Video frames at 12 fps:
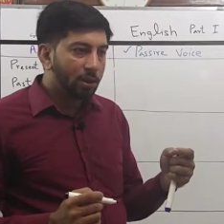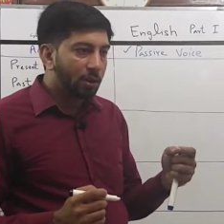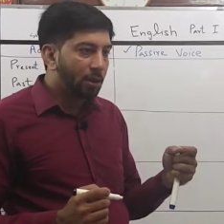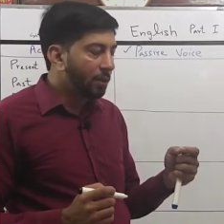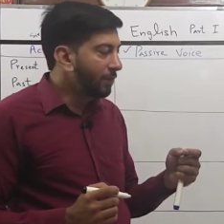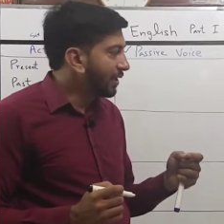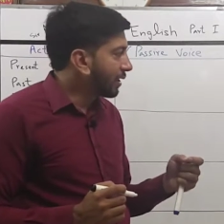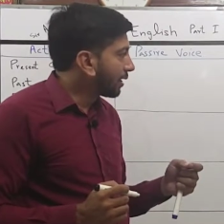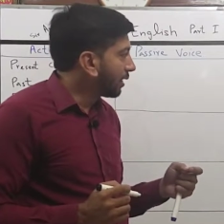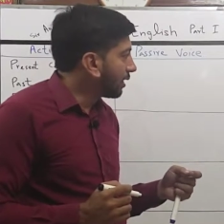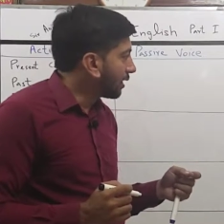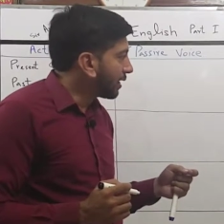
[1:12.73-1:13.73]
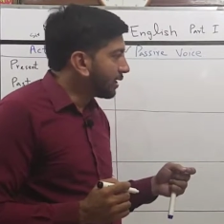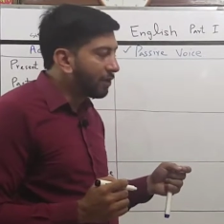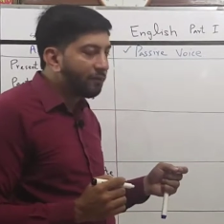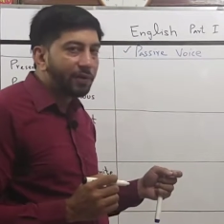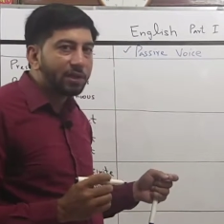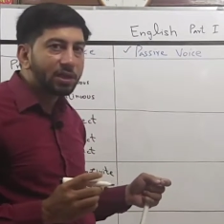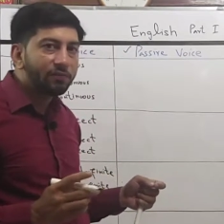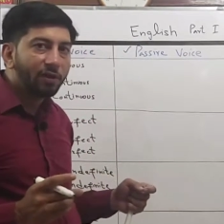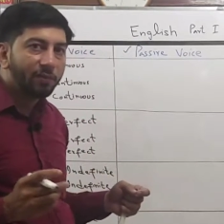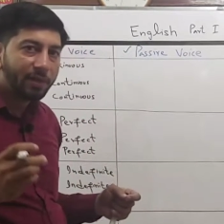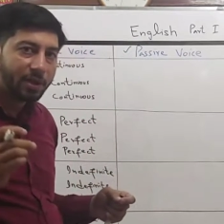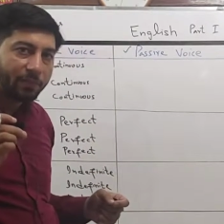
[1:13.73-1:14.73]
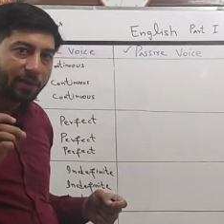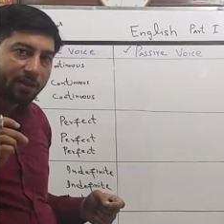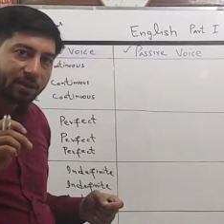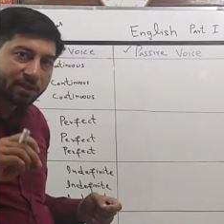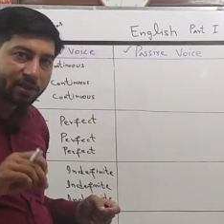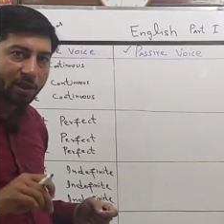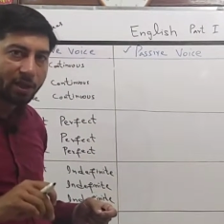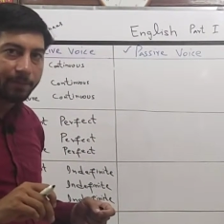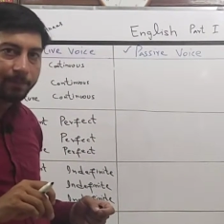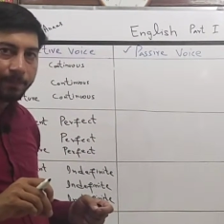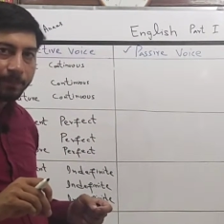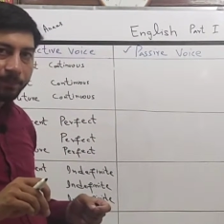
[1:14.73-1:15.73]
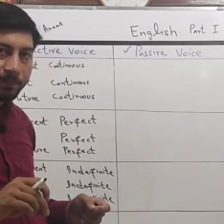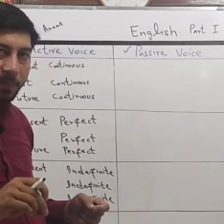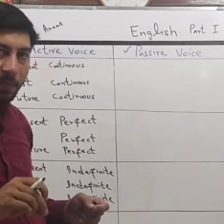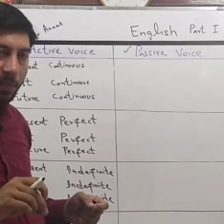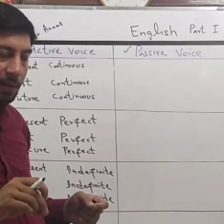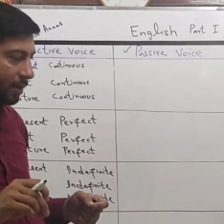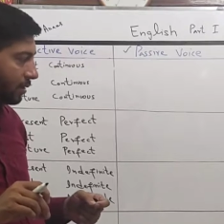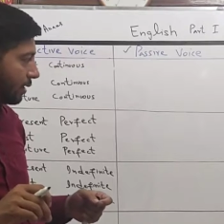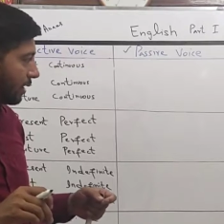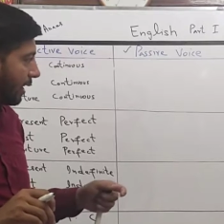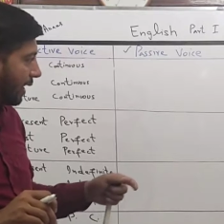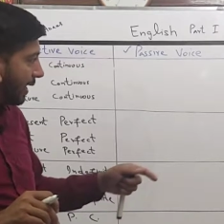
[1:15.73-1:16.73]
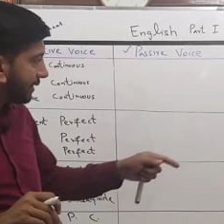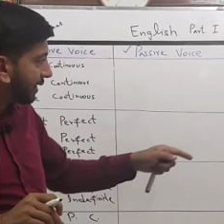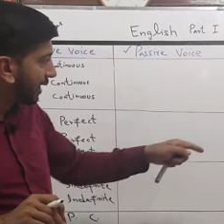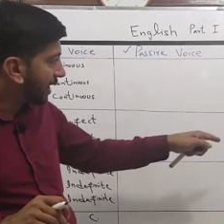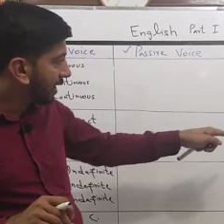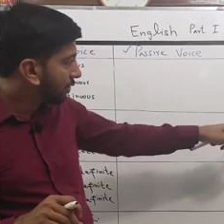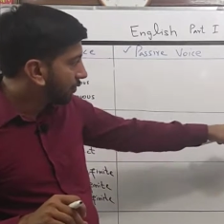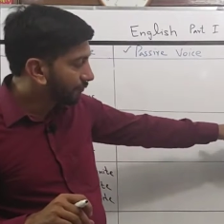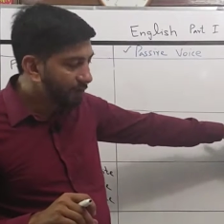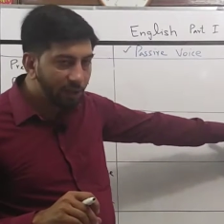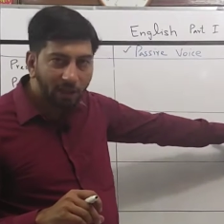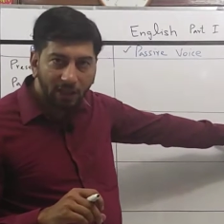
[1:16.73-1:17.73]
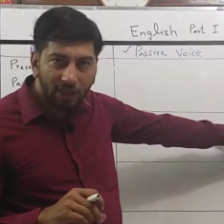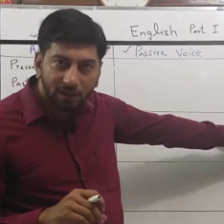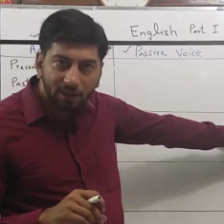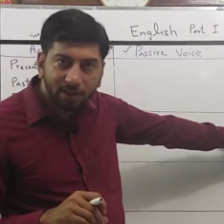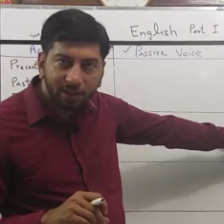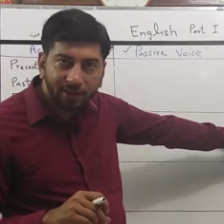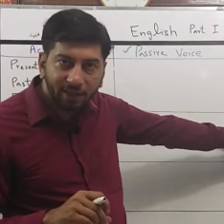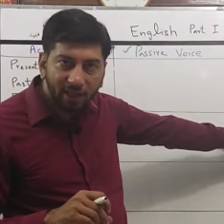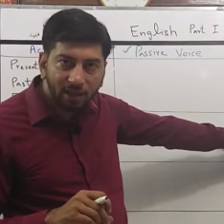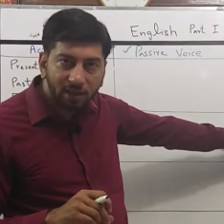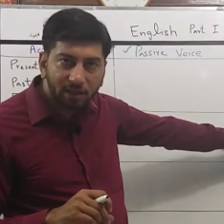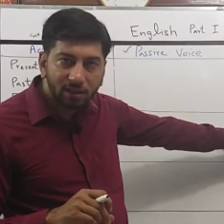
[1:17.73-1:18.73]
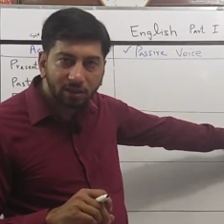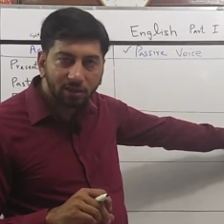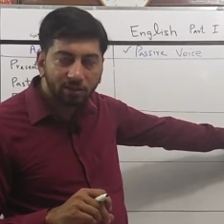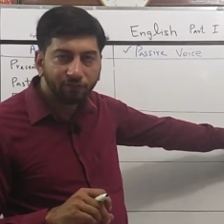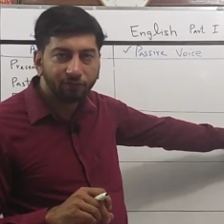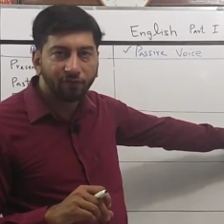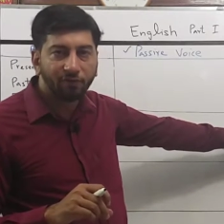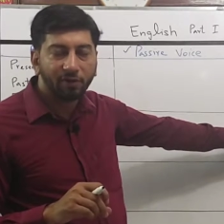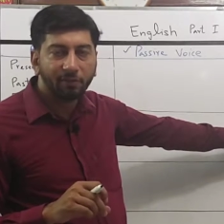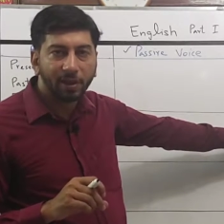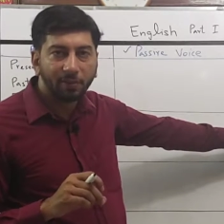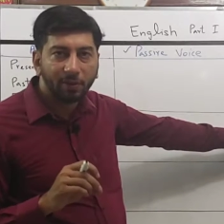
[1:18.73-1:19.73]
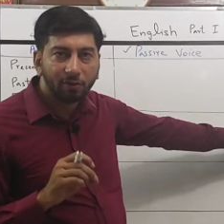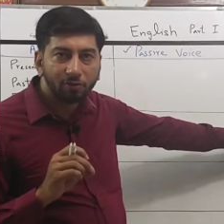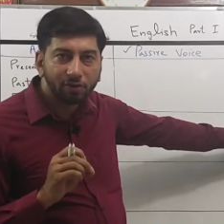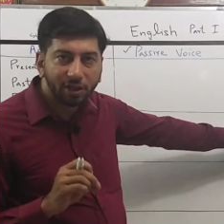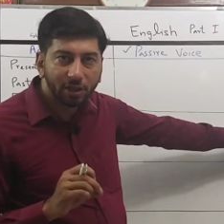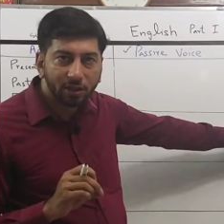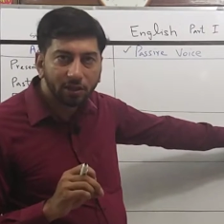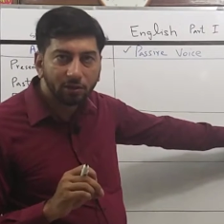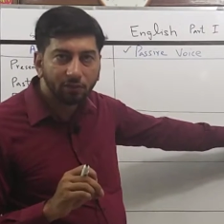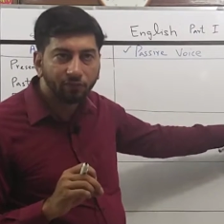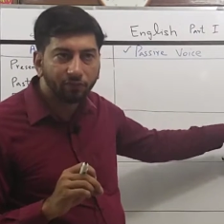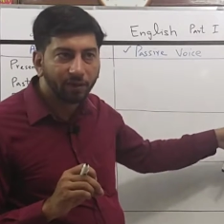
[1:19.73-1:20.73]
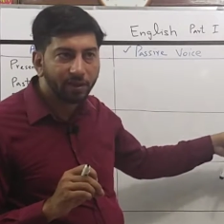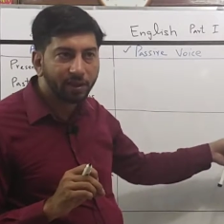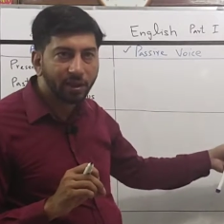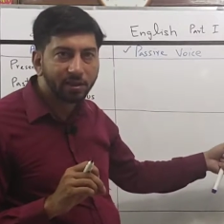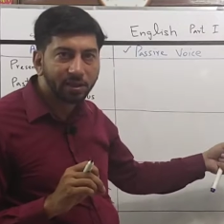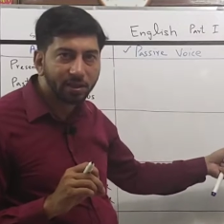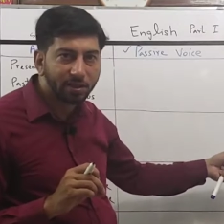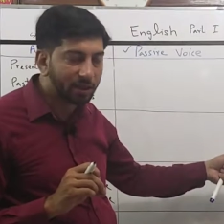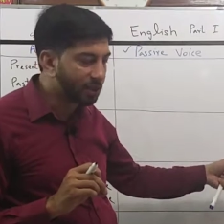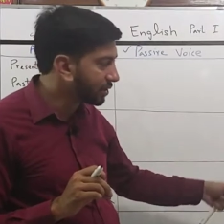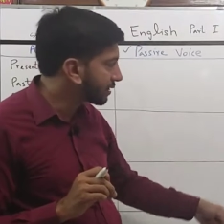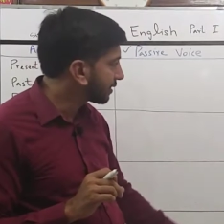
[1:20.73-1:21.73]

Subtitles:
grammatically identification will be remain the same. At the end of each sentence we will be able to judge what tense is this.